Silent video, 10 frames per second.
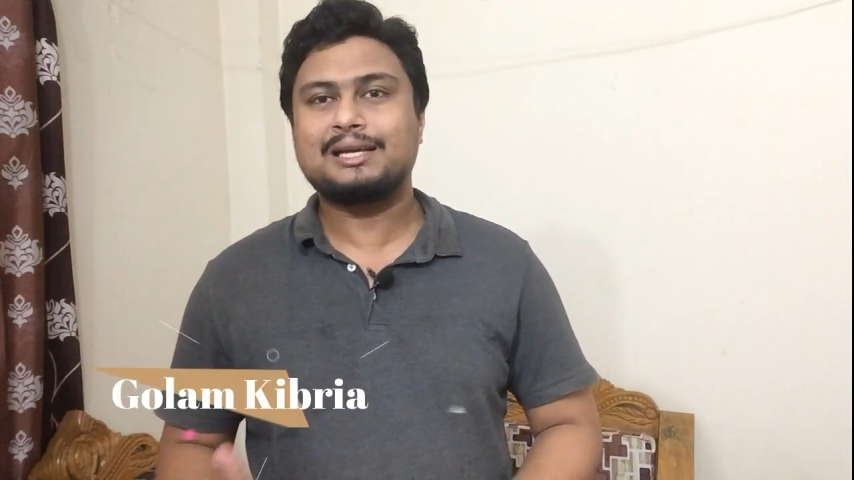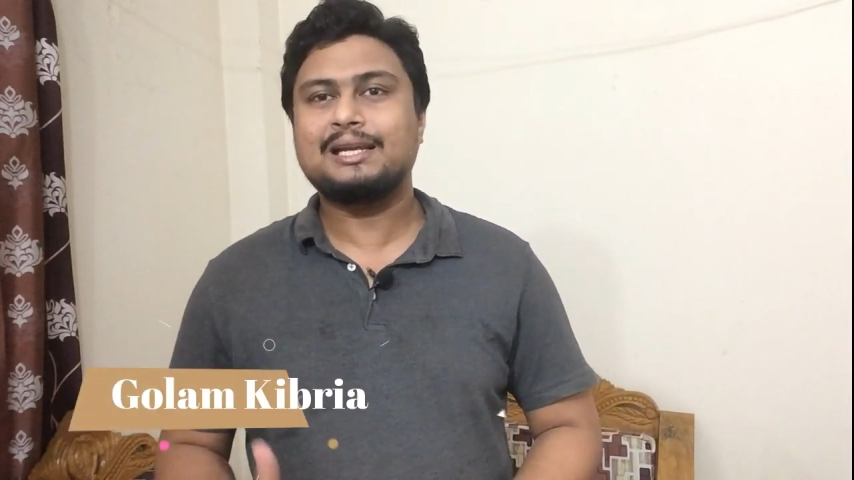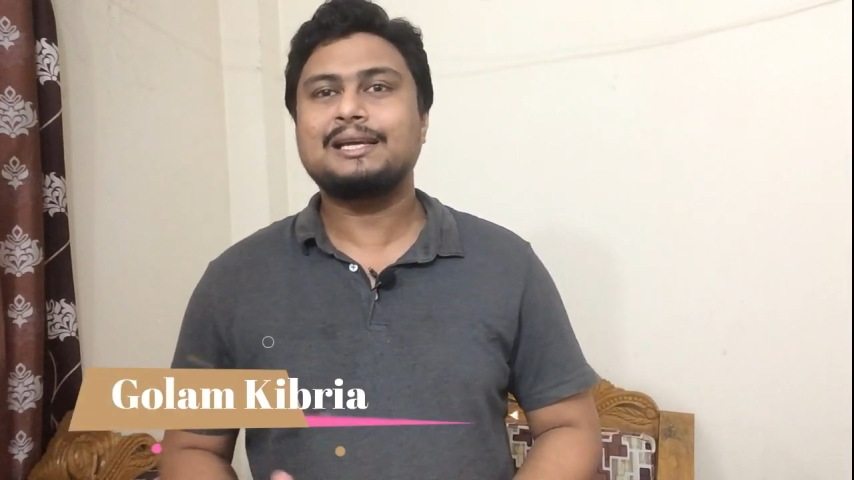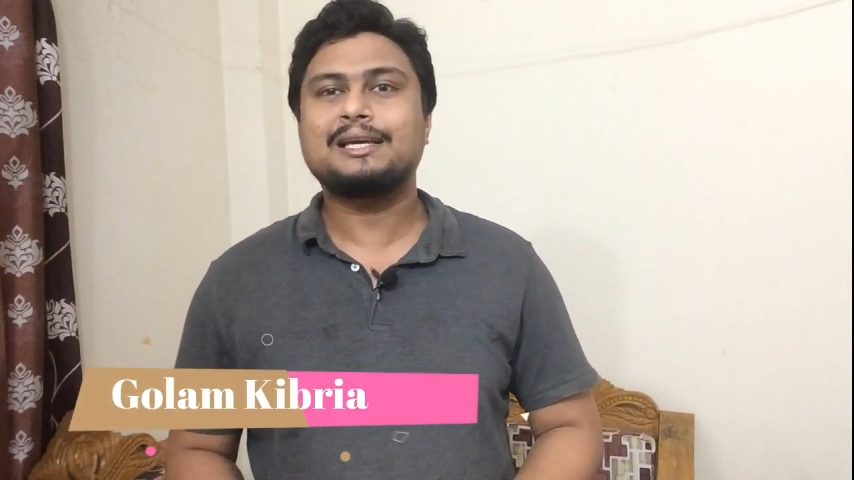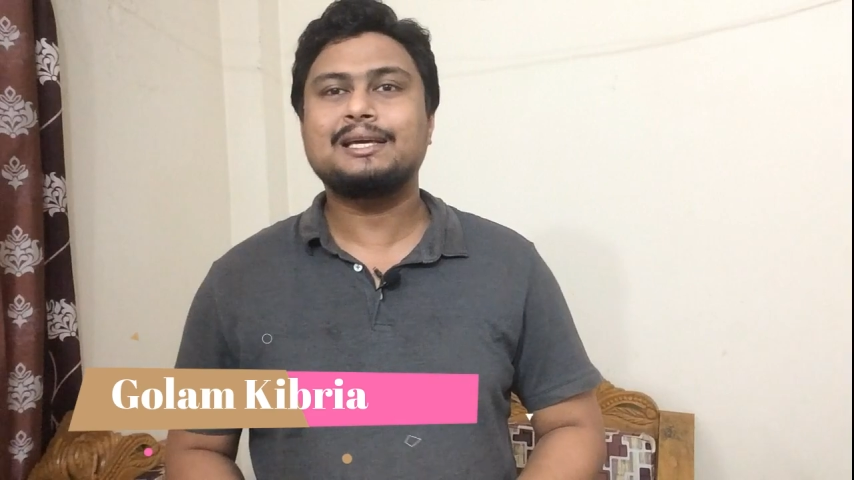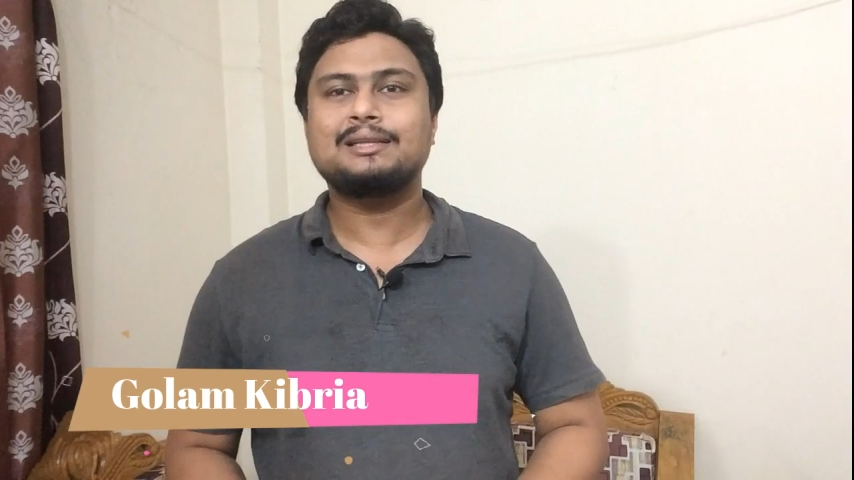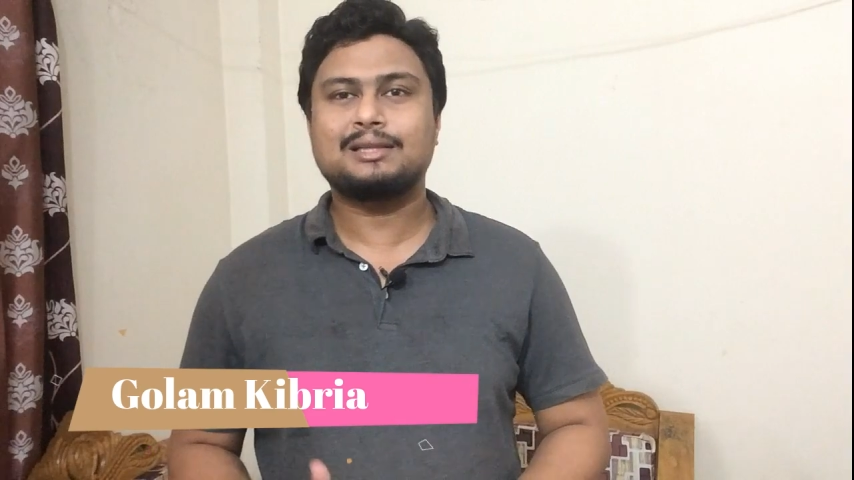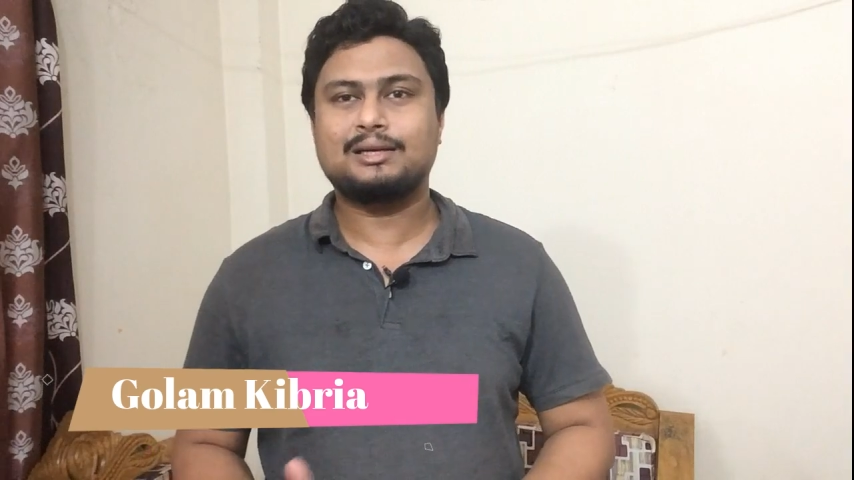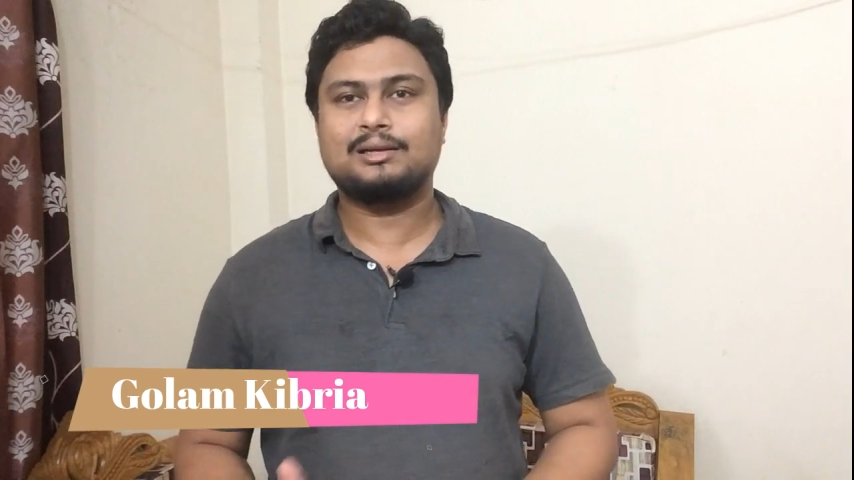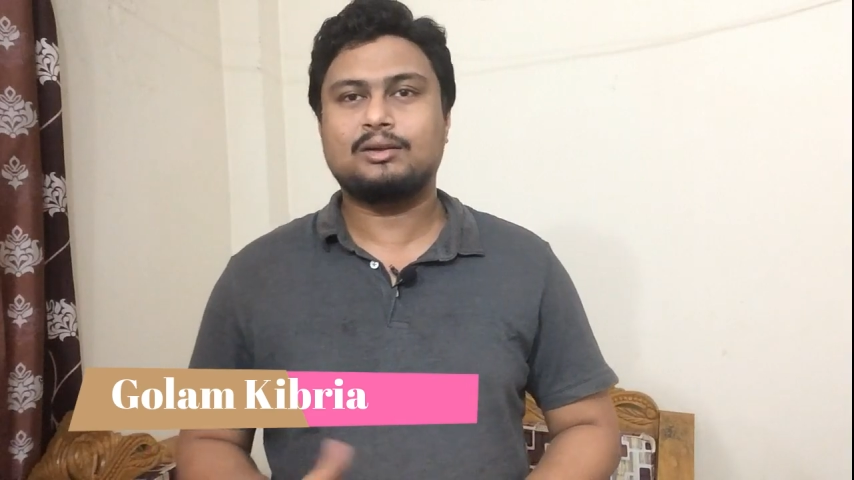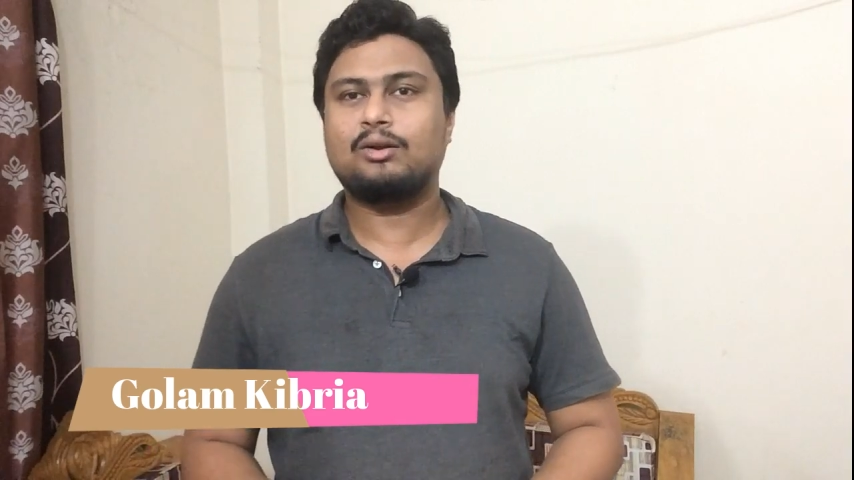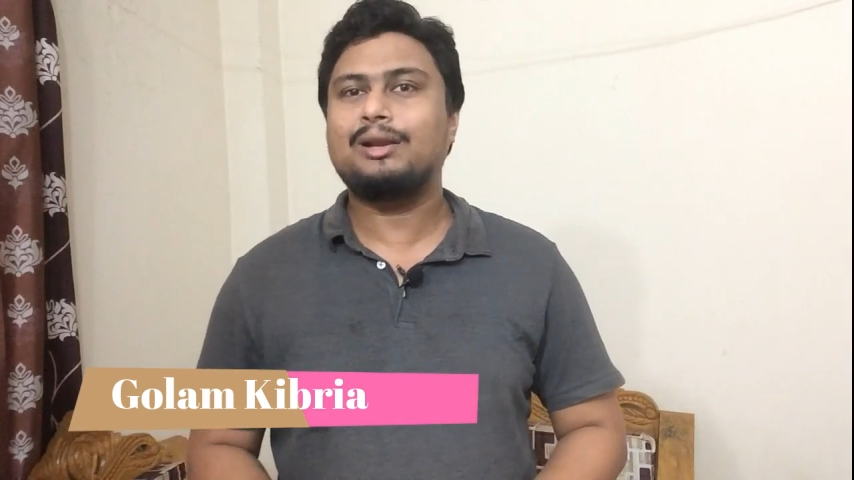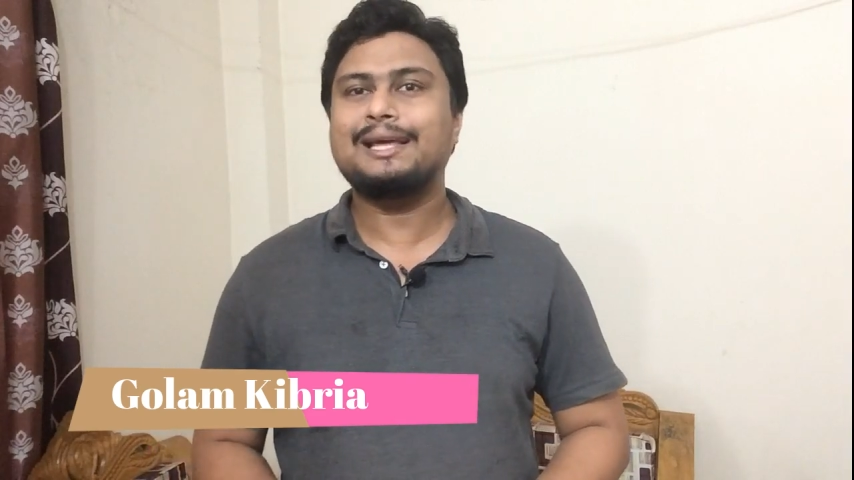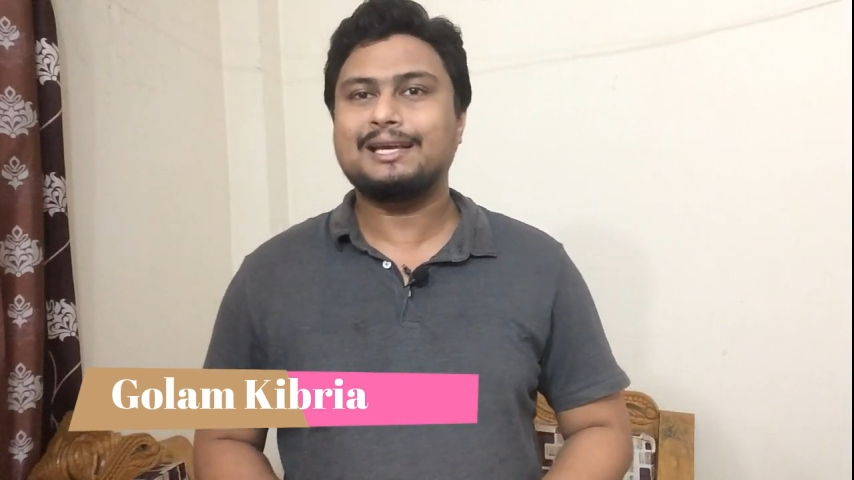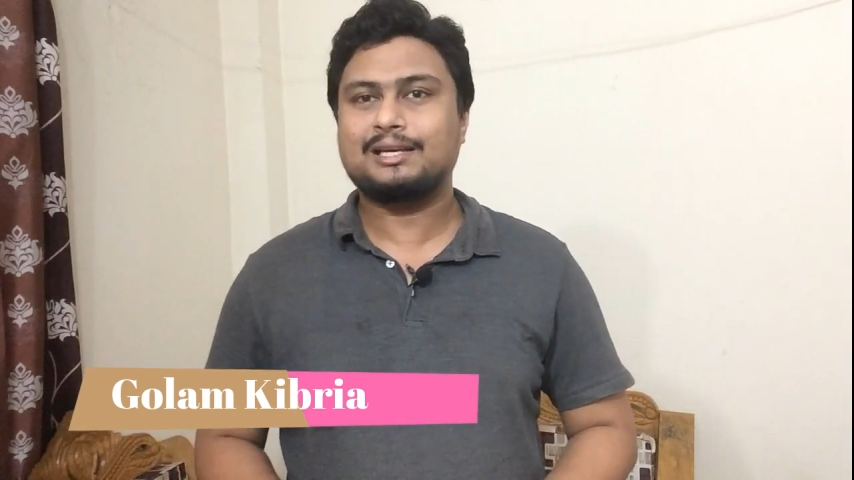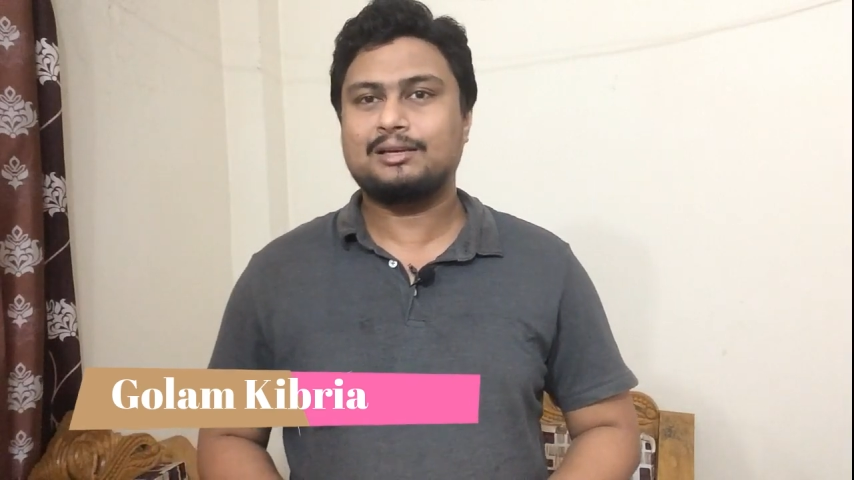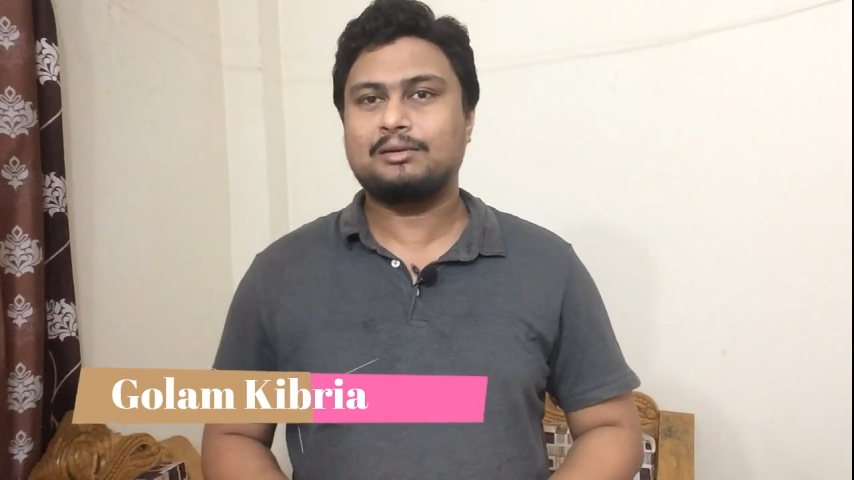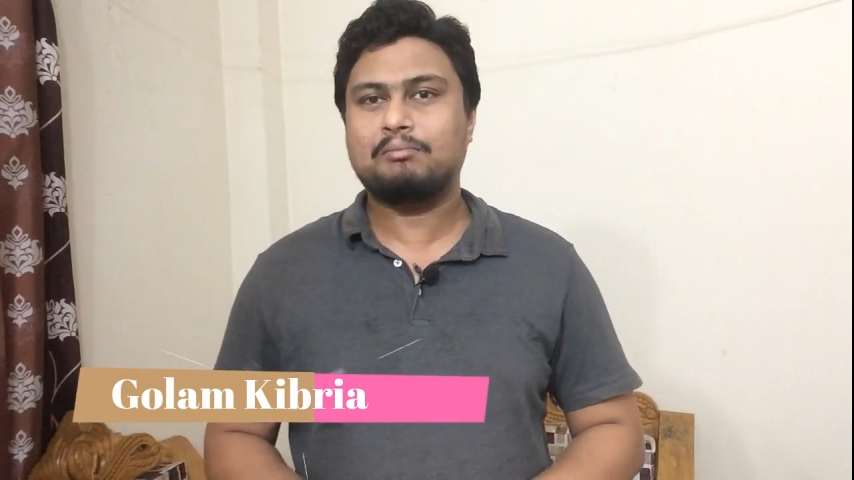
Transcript: clicking the link,